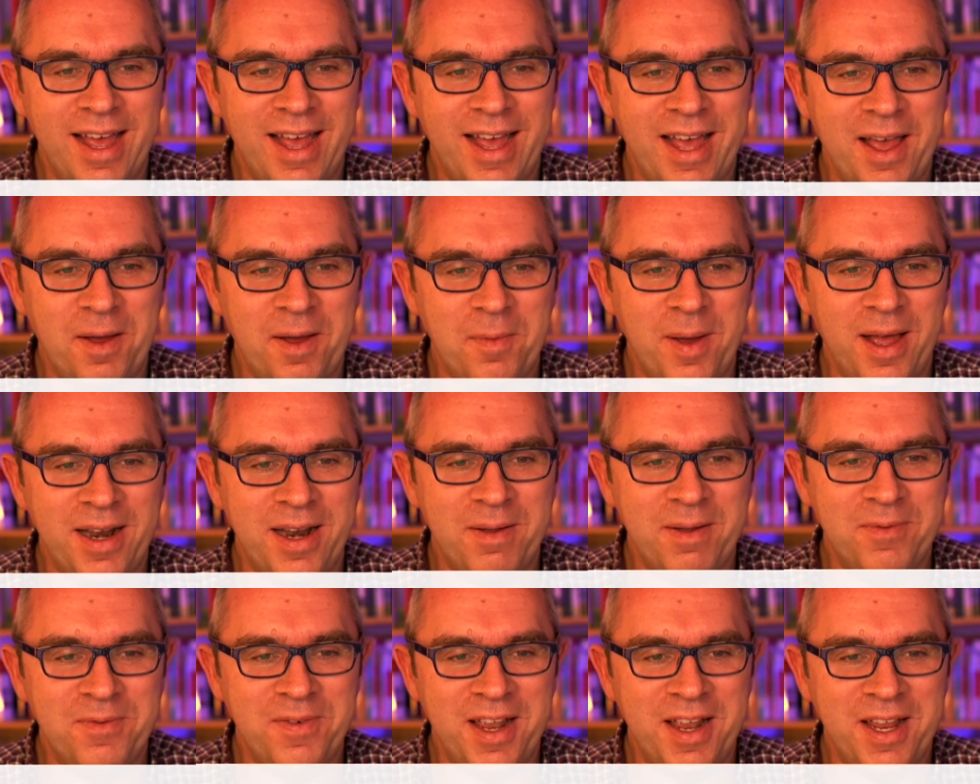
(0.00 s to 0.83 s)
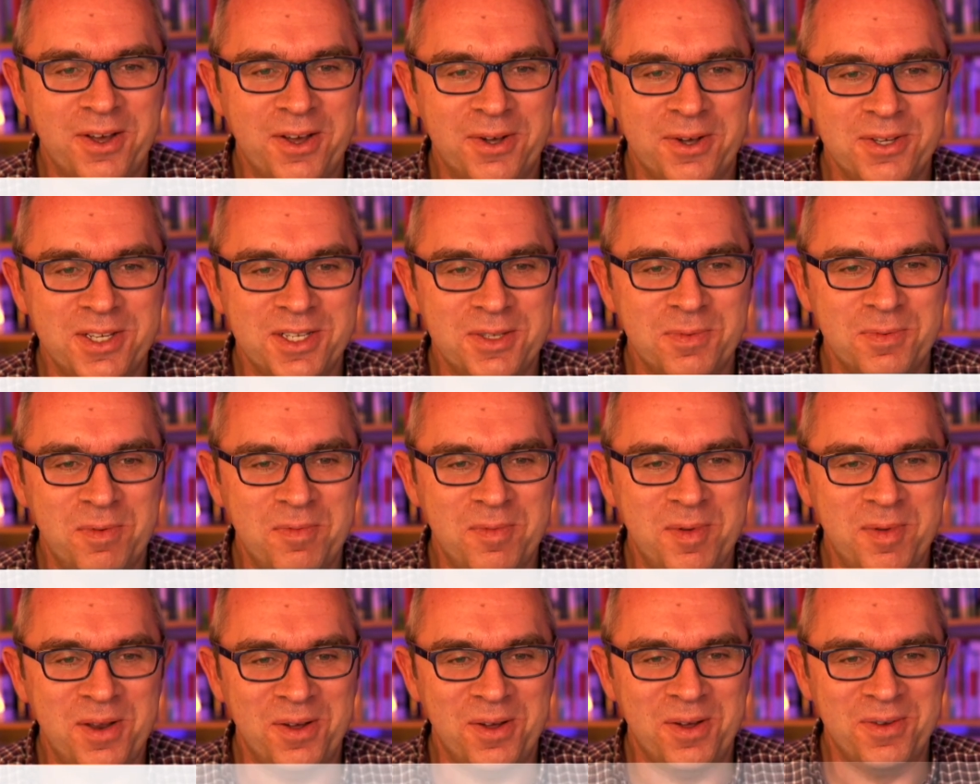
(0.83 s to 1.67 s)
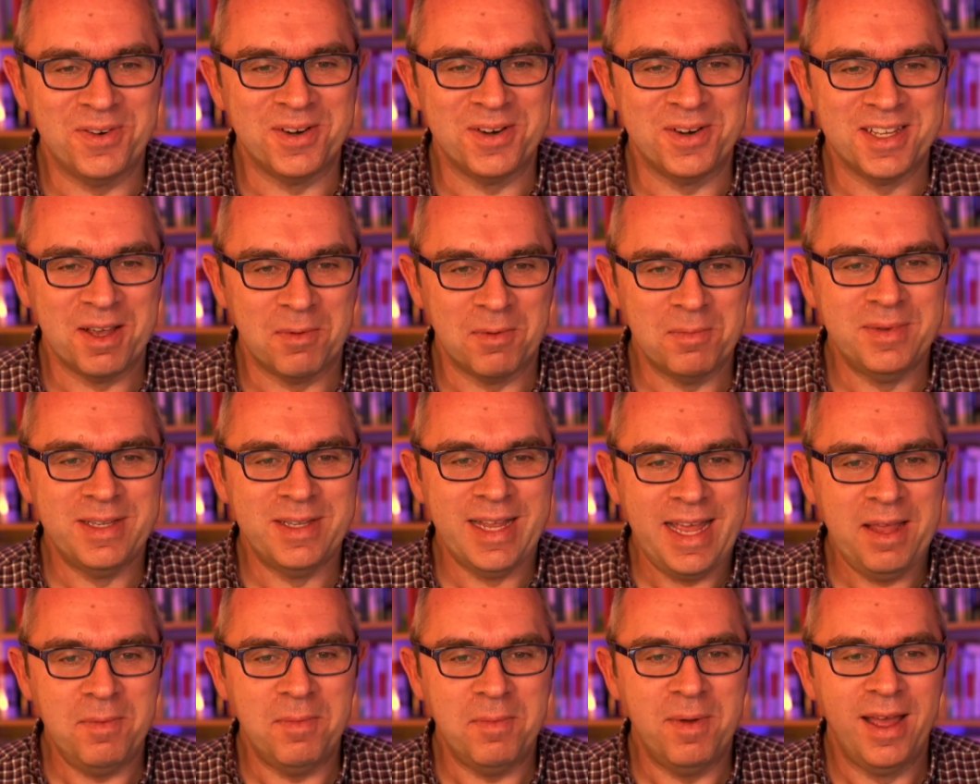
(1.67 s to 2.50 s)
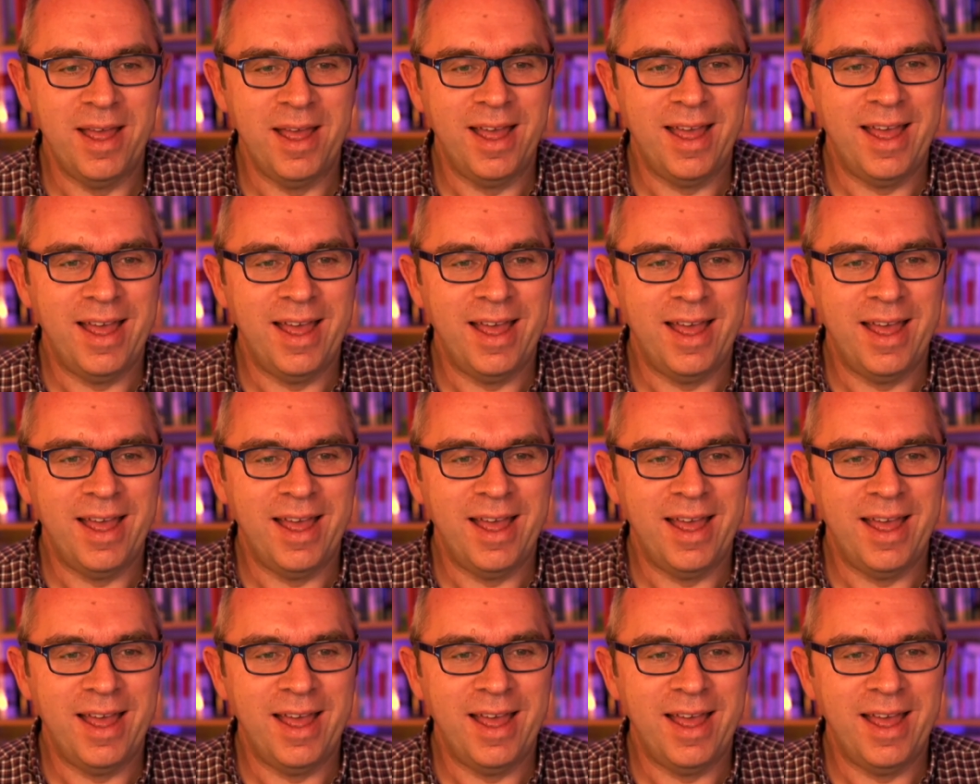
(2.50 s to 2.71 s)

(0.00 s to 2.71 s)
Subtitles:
And I'm very conscious we've been on for some time.